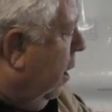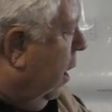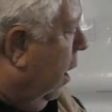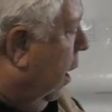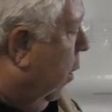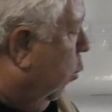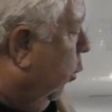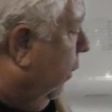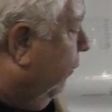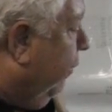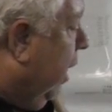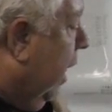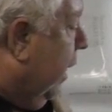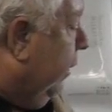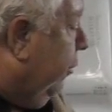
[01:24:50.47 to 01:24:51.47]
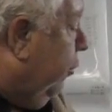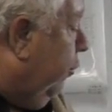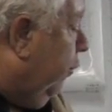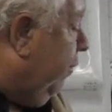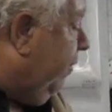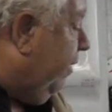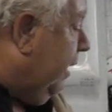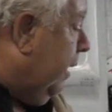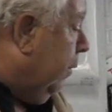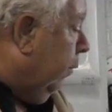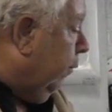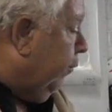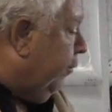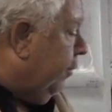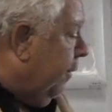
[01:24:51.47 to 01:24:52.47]
Uh, we've got new
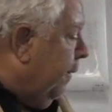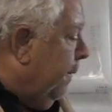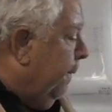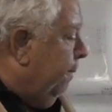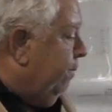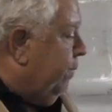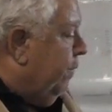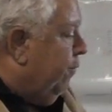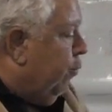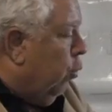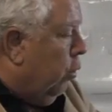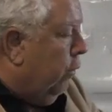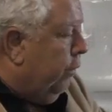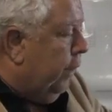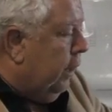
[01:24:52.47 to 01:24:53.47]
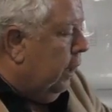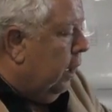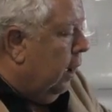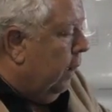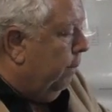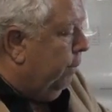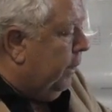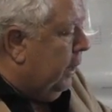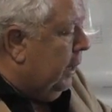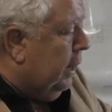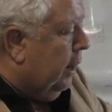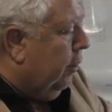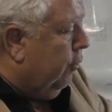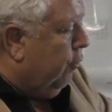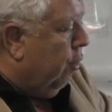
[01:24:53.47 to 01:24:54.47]
seals for the um,
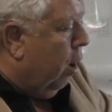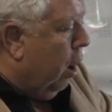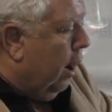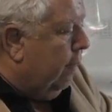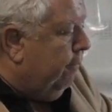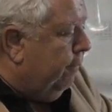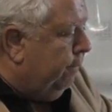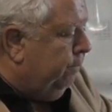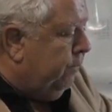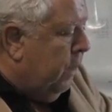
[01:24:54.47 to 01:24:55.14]
Eat Drive,